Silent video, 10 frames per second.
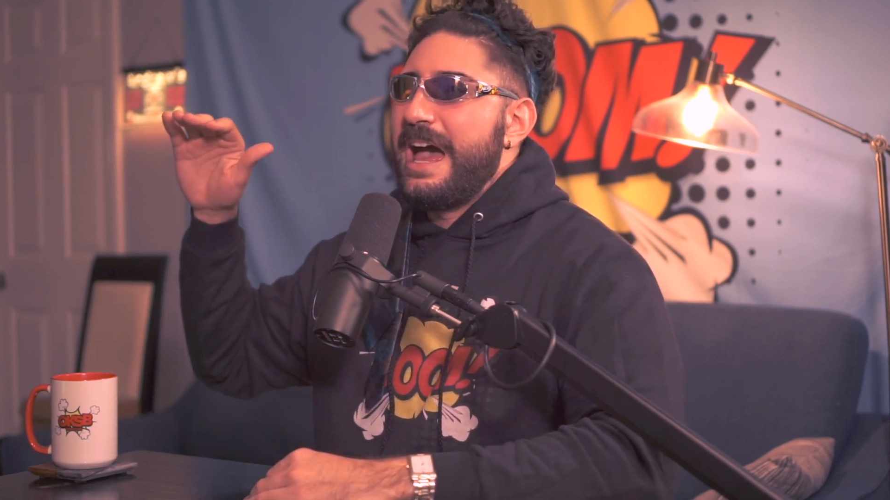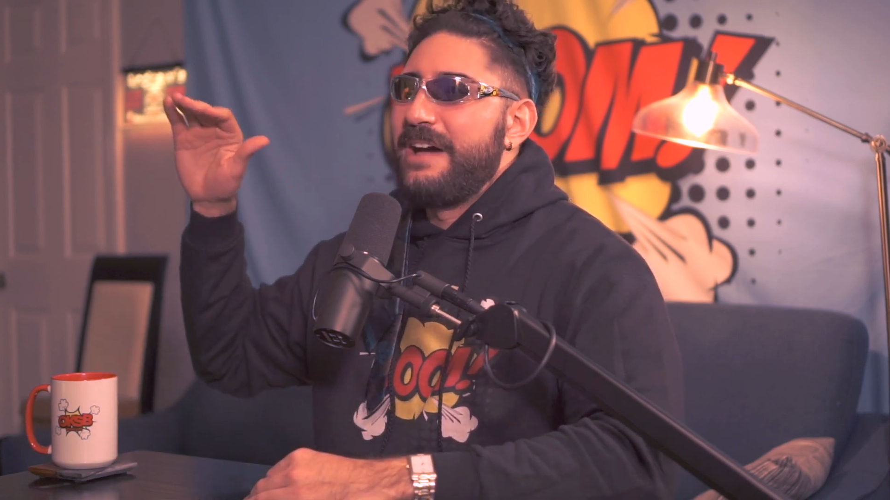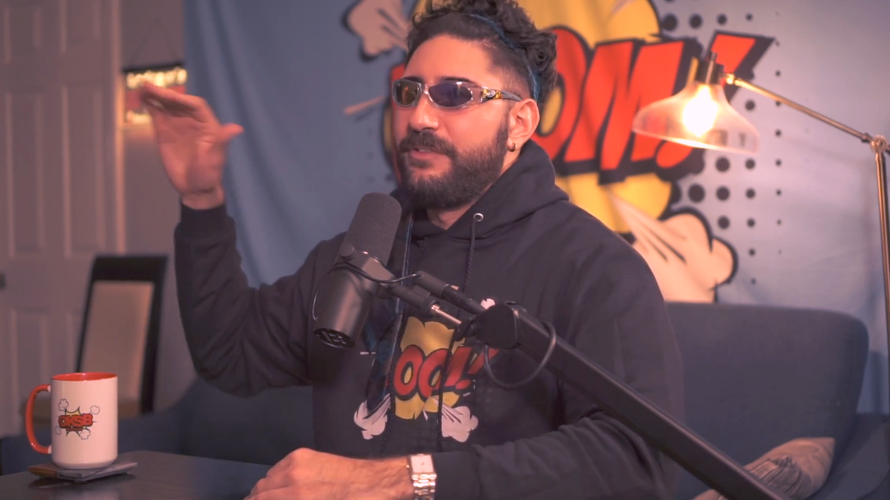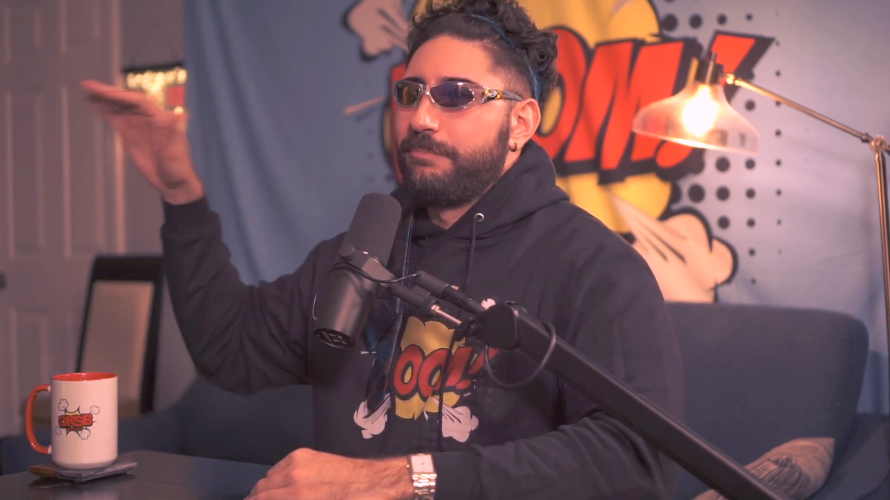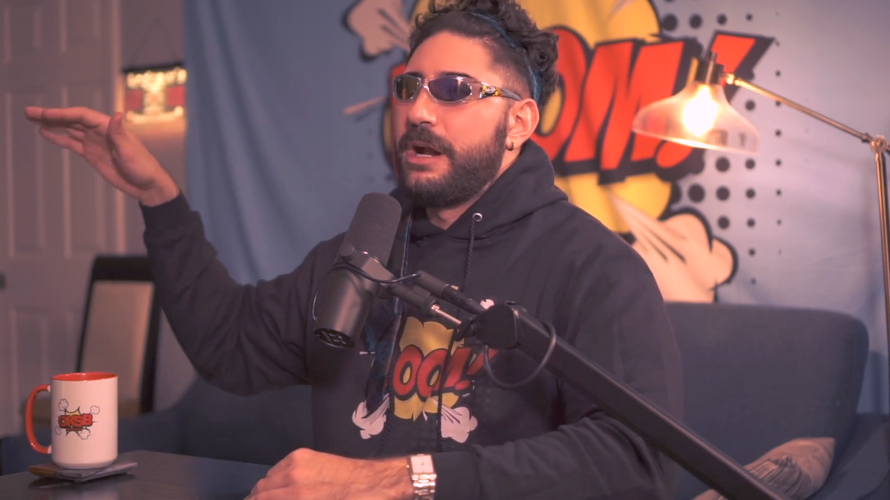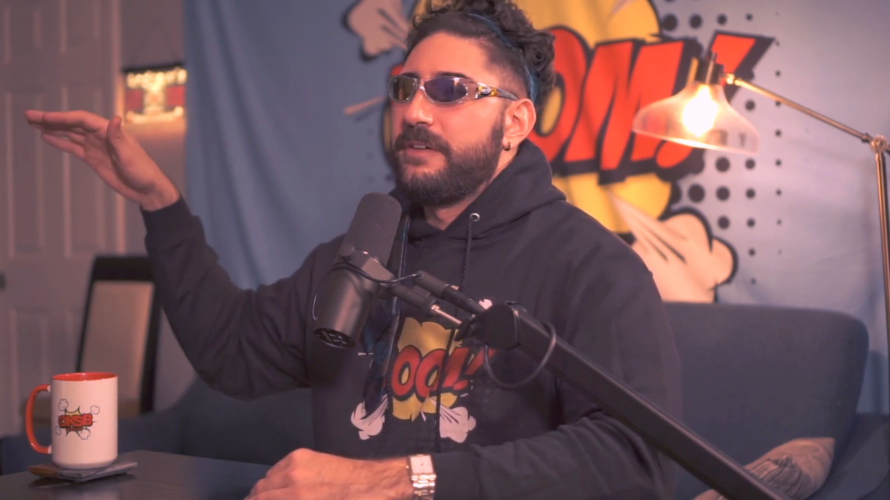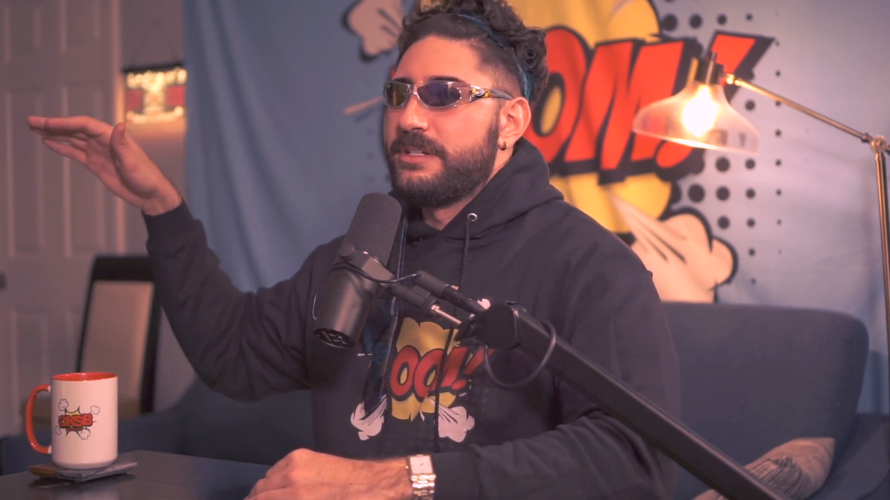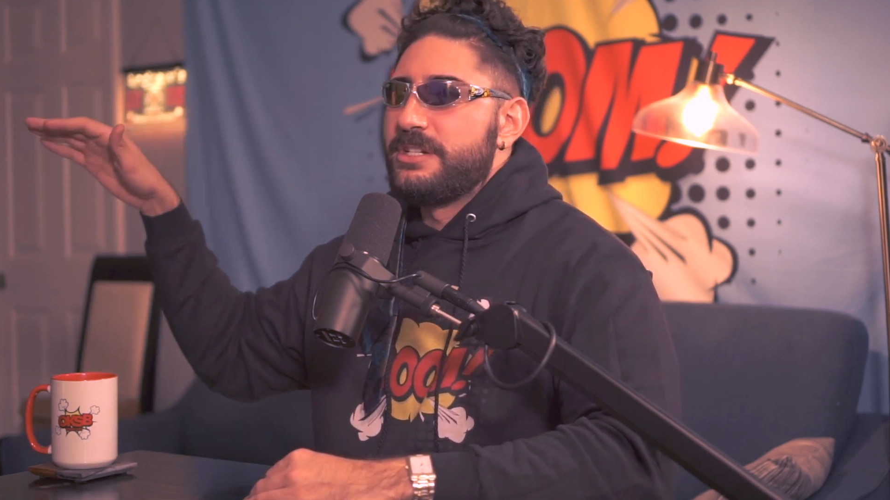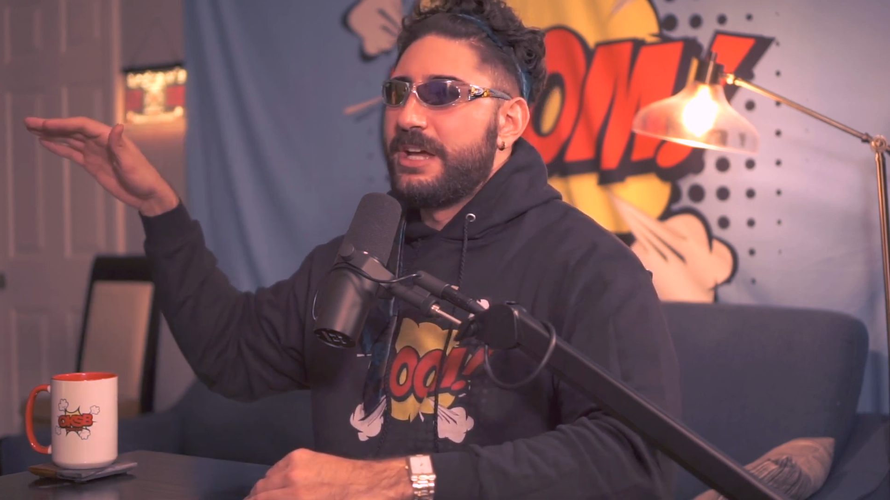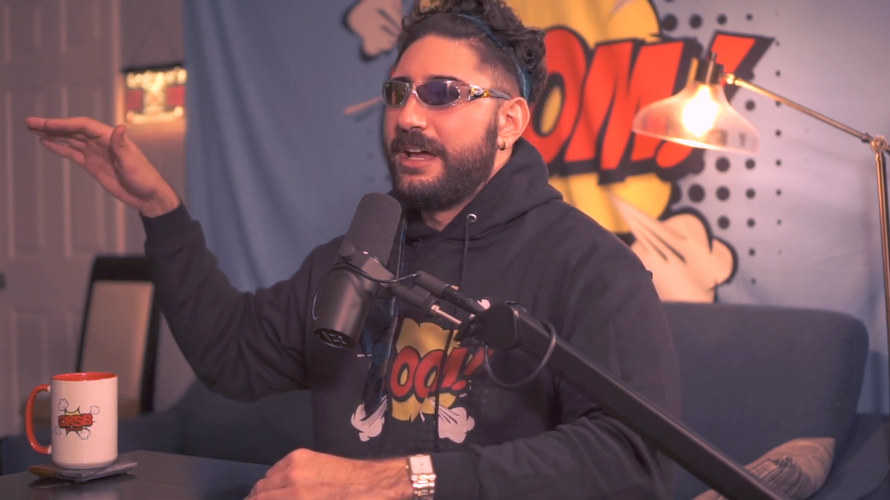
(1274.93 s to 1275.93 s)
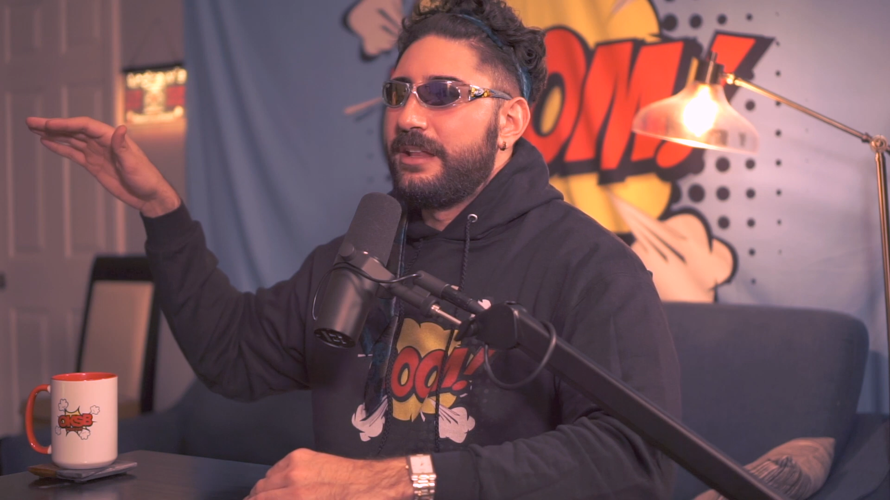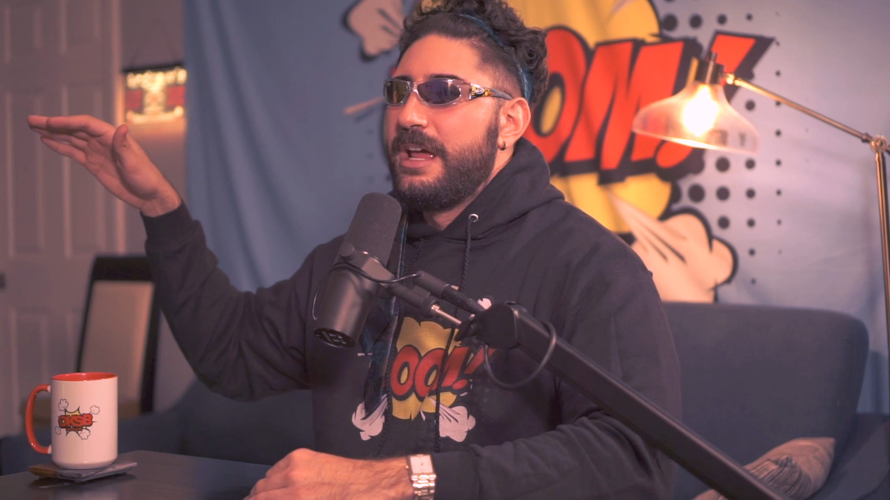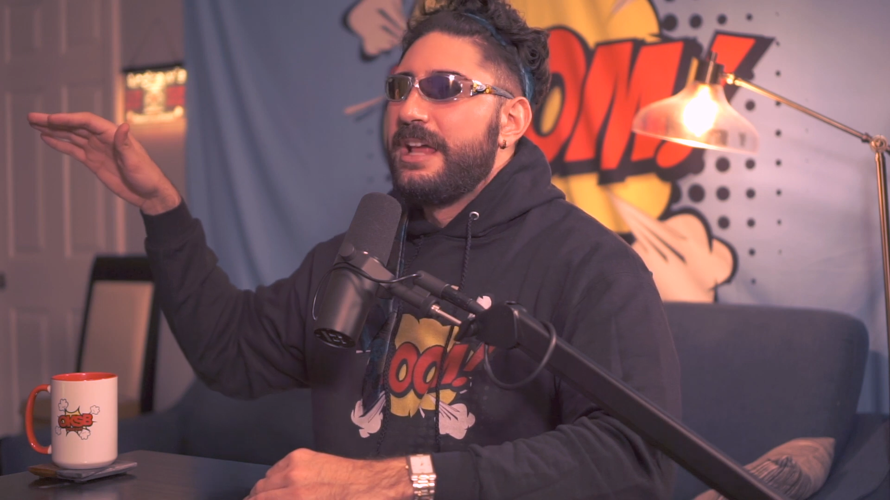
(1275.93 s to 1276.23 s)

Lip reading: have a private jet.